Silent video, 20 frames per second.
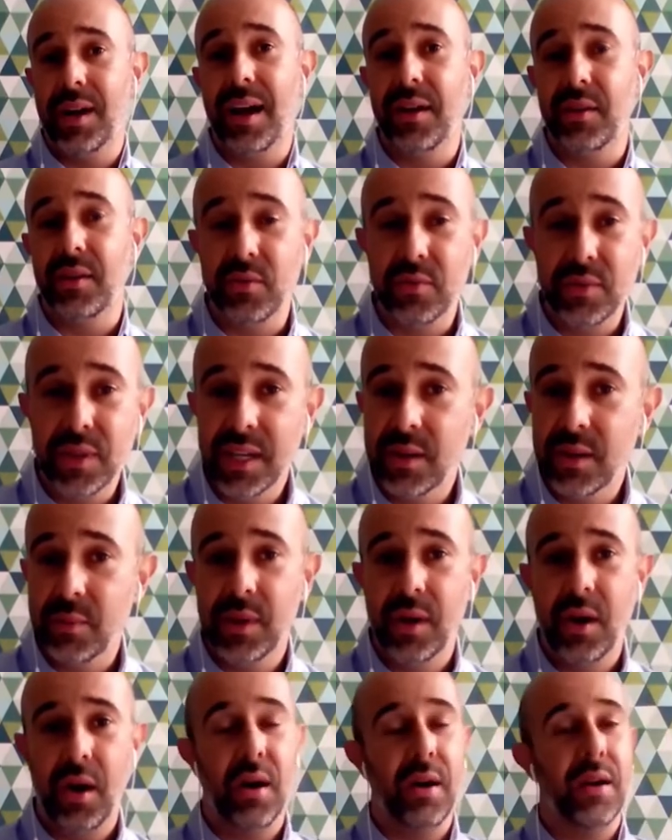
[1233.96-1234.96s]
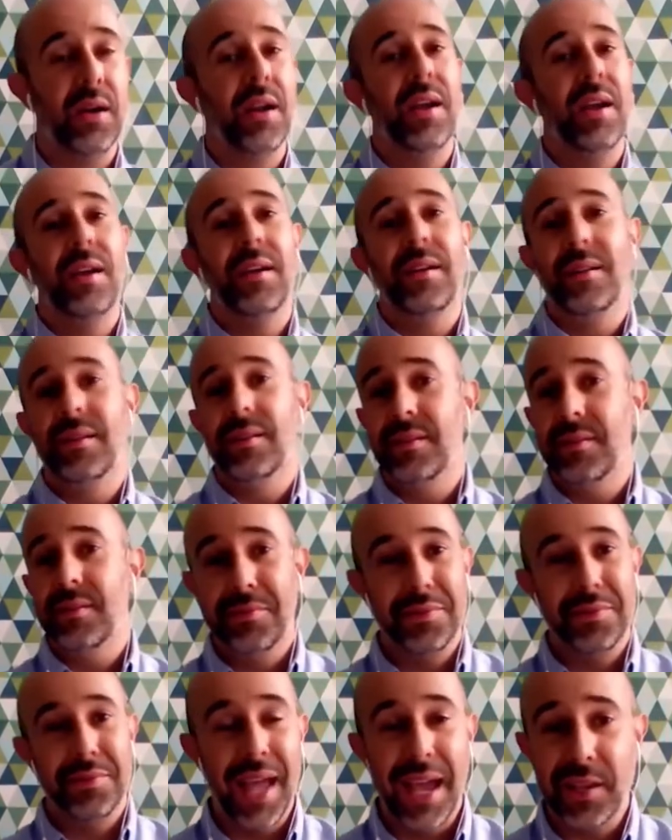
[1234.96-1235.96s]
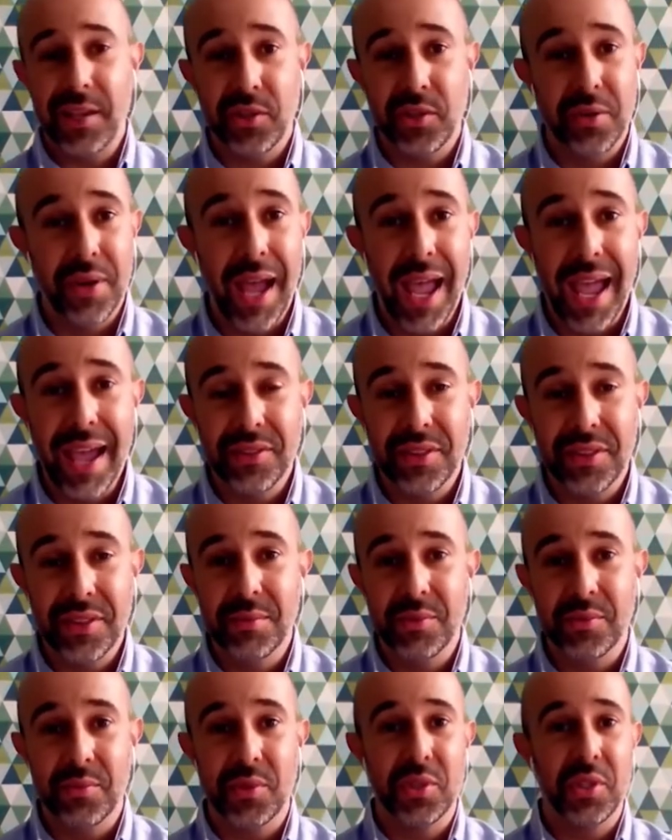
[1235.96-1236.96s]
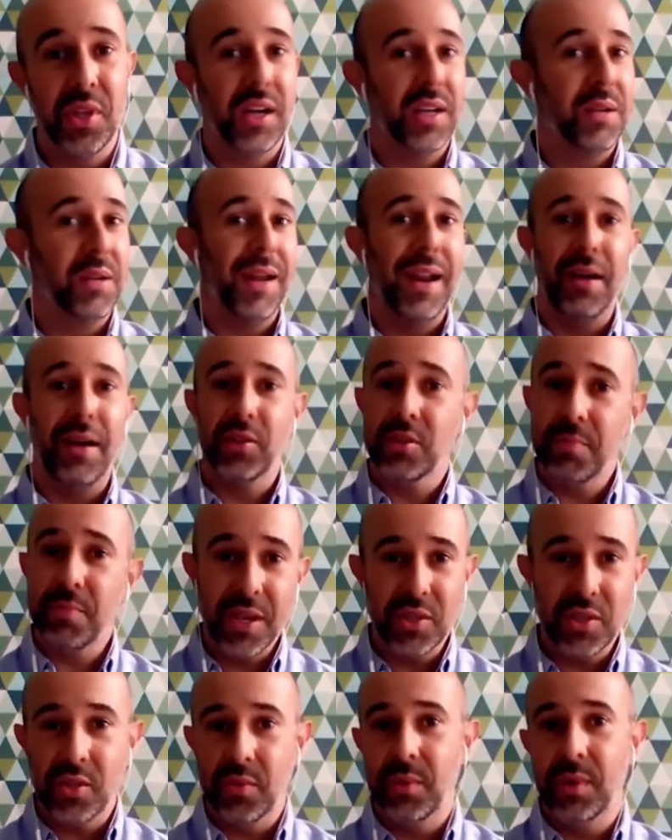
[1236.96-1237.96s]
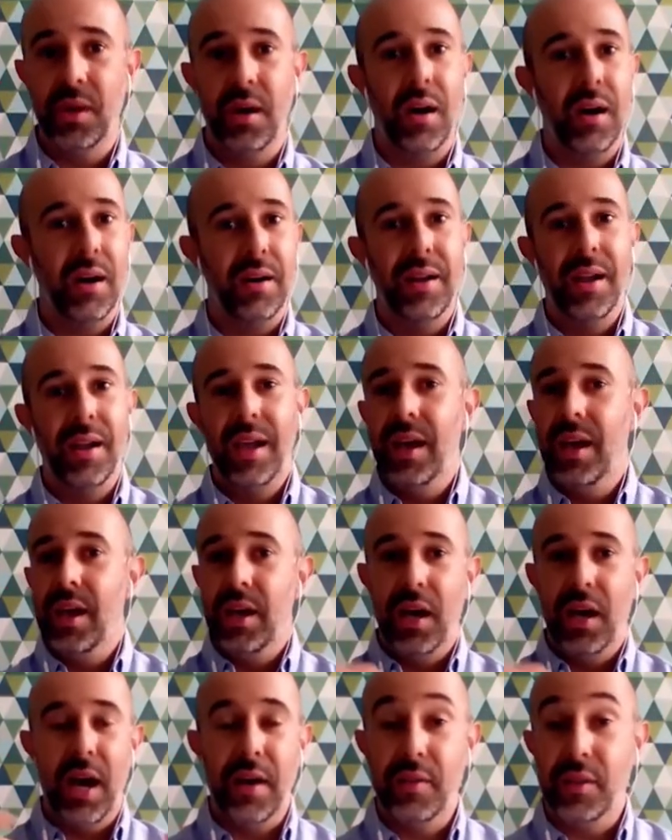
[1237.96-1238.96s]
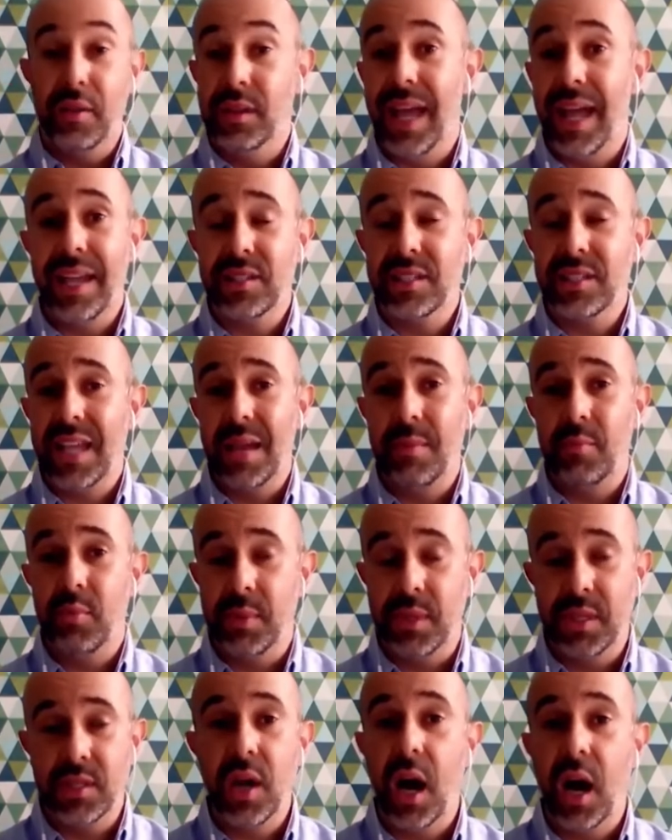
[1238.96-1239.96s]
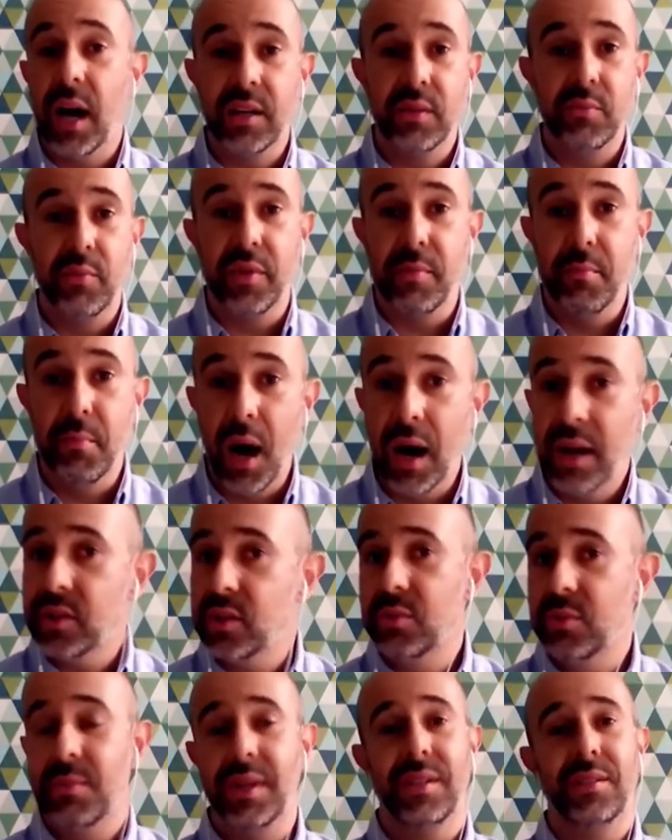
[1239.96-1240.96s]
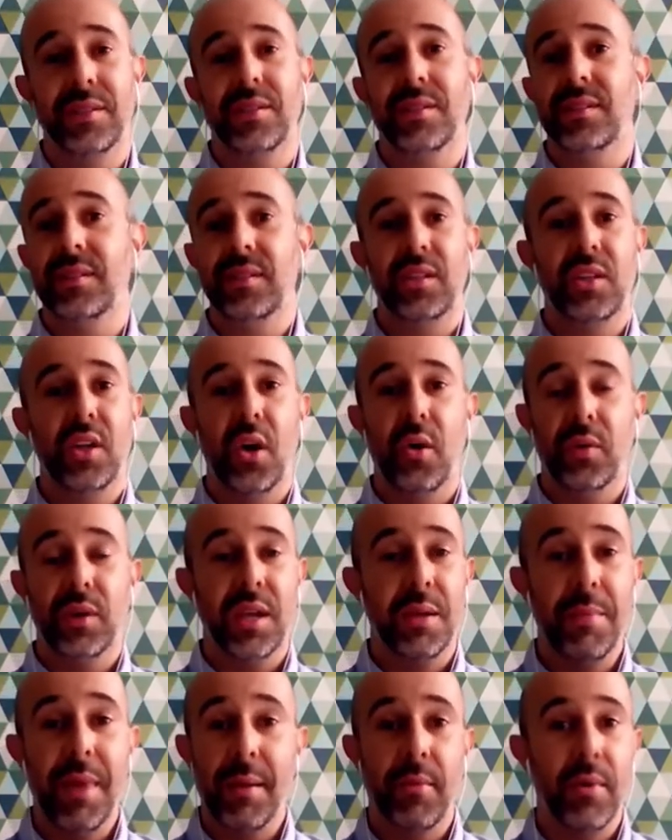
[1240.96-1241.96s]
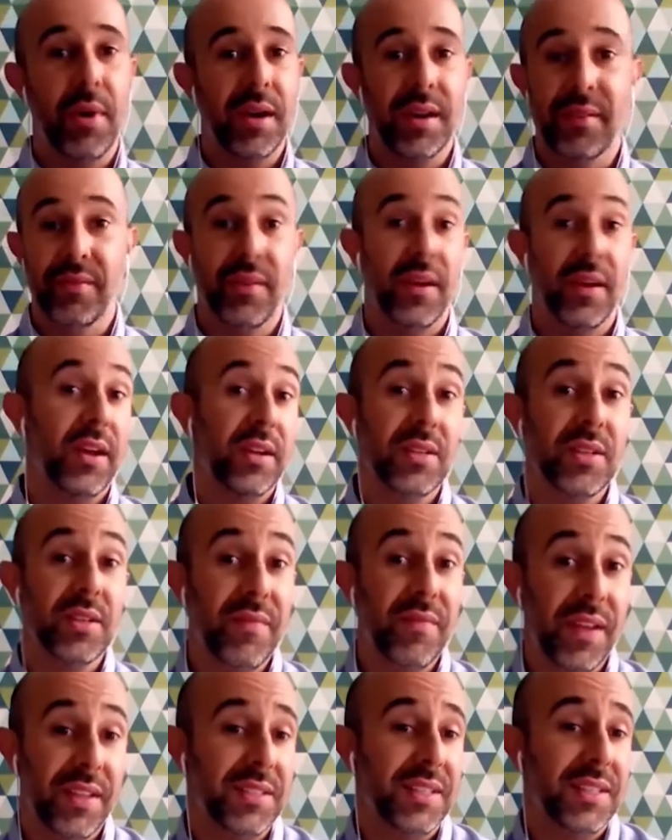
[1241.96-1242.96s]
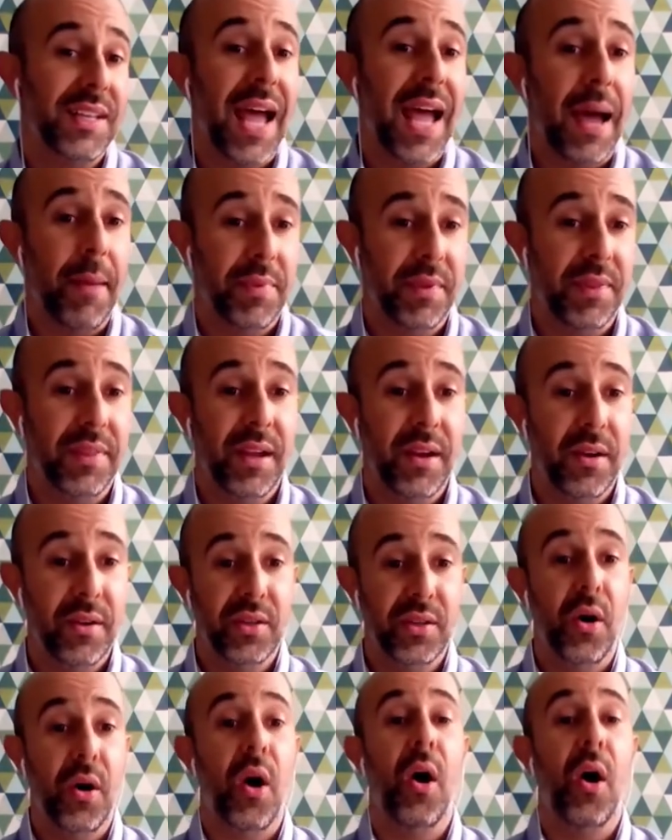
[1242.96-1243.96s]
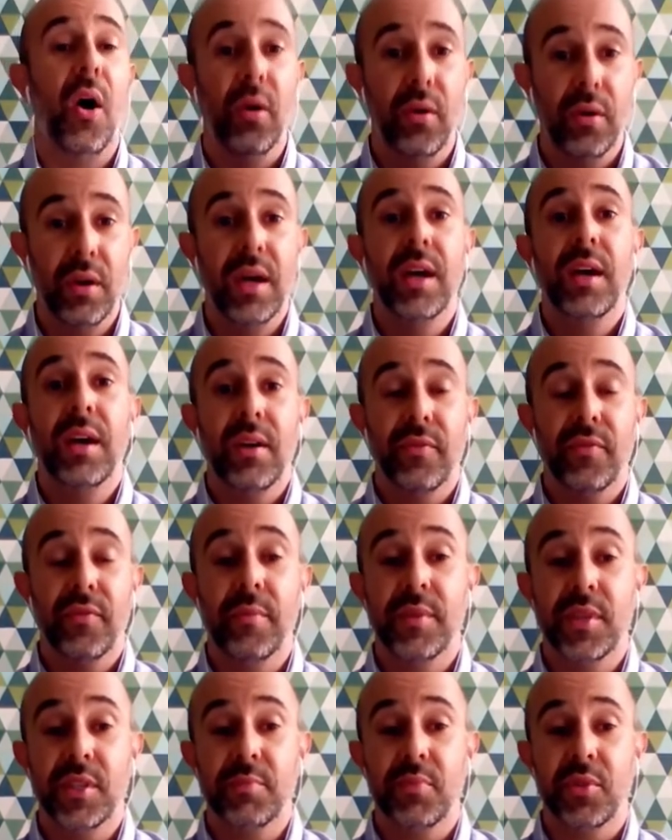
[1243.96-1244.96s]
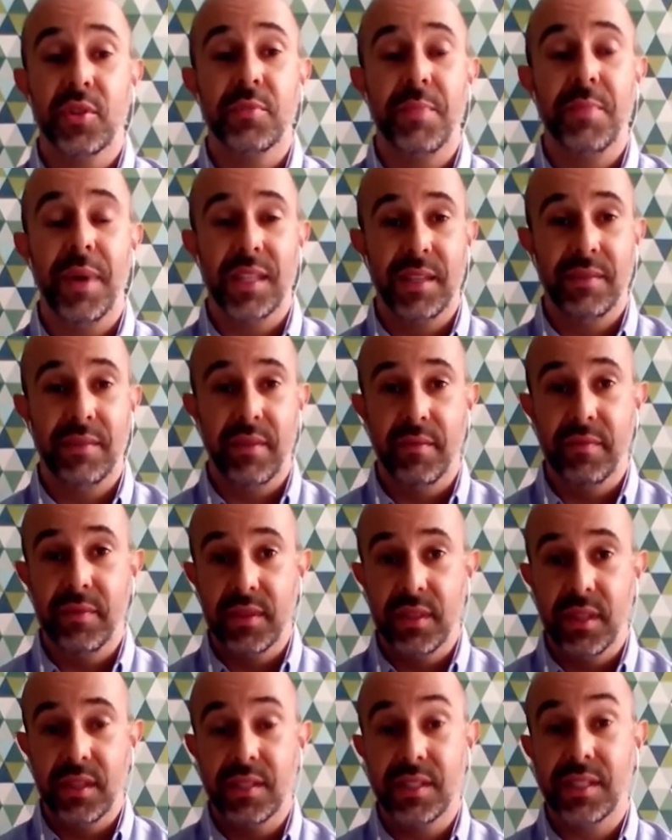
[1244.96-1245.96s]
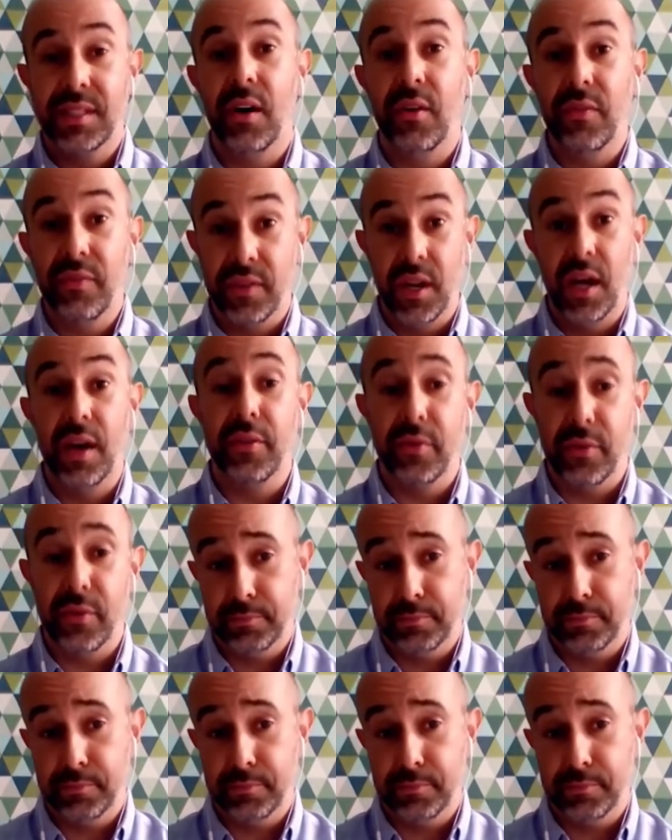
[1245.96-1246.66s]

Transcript: unique we are, national anthems, which talk about how special we are. The landscape will be dotted with monuments, you know, commemorating various events that happened there, you know, all from this perspective of the self and other.